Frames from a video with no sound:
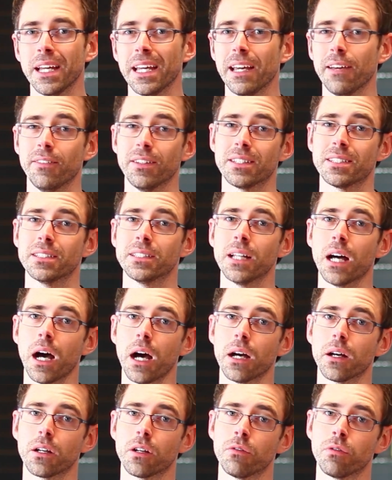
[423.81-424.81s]
If it's
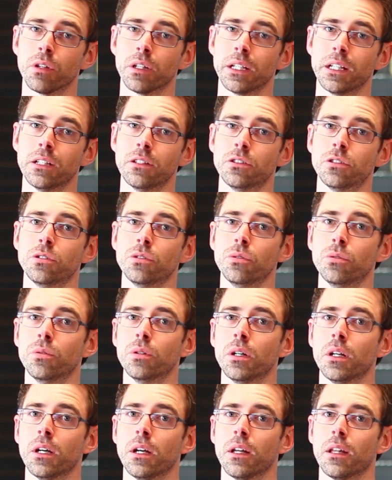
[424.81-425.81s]
not related to
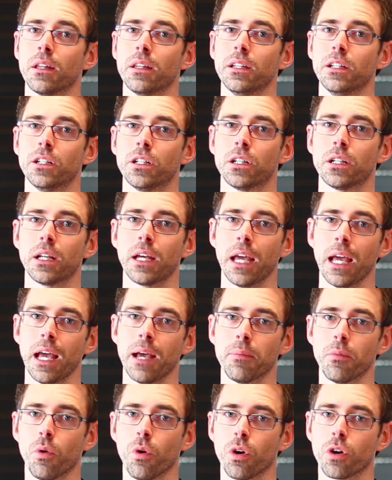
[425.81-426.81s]
the
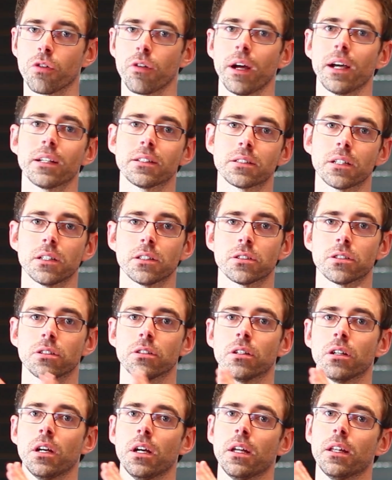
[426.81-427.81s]
cam or crank
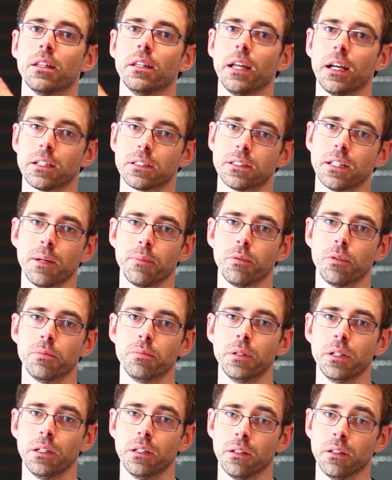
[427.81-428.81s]
sensor, next step would
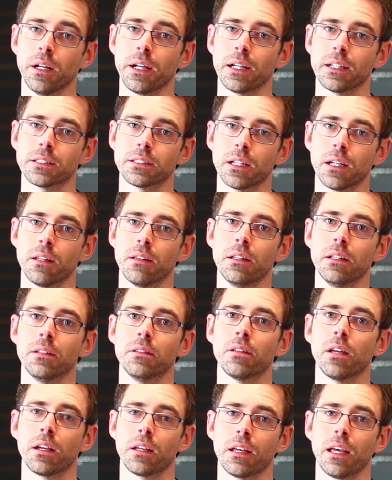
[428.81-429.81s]
be, like I said, the
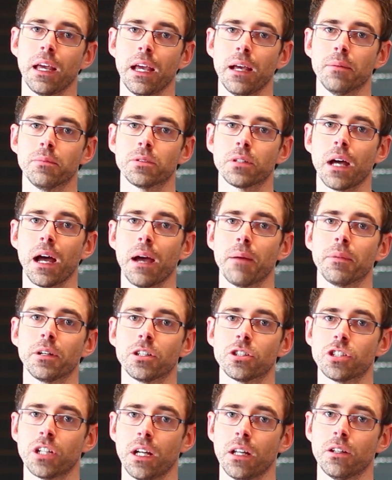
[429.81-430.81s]
cam timing
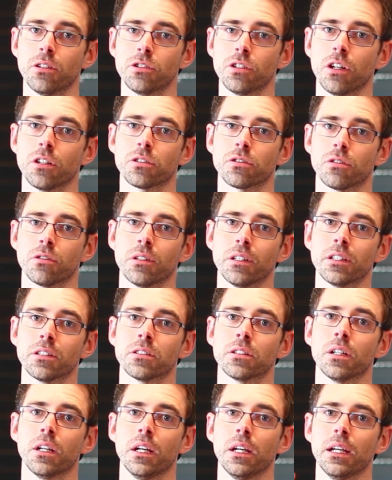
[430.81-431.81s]
chain adjuster.
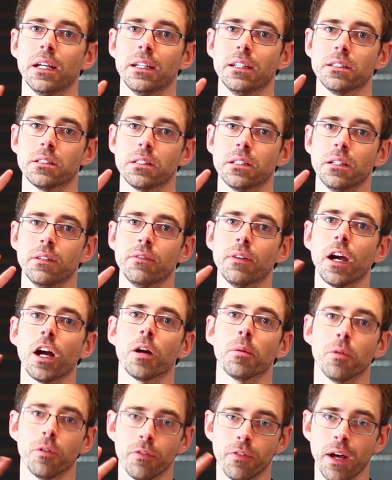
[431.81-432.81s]
This is the
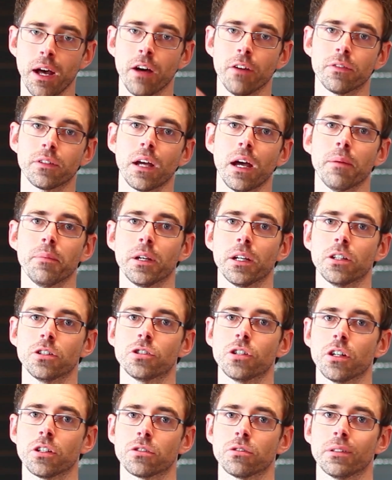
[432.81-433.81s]
variable valve timing
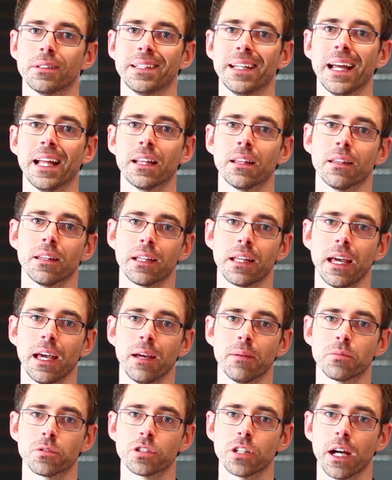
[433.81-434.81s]
adjuster at the end of the
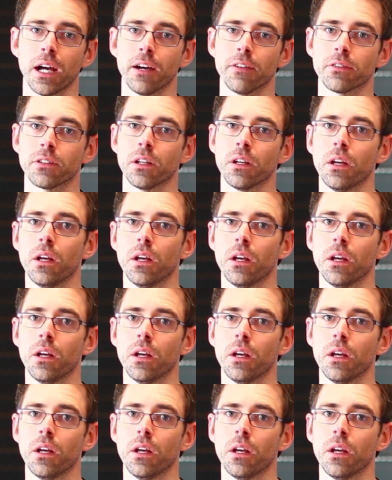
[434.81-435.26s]
camshaft.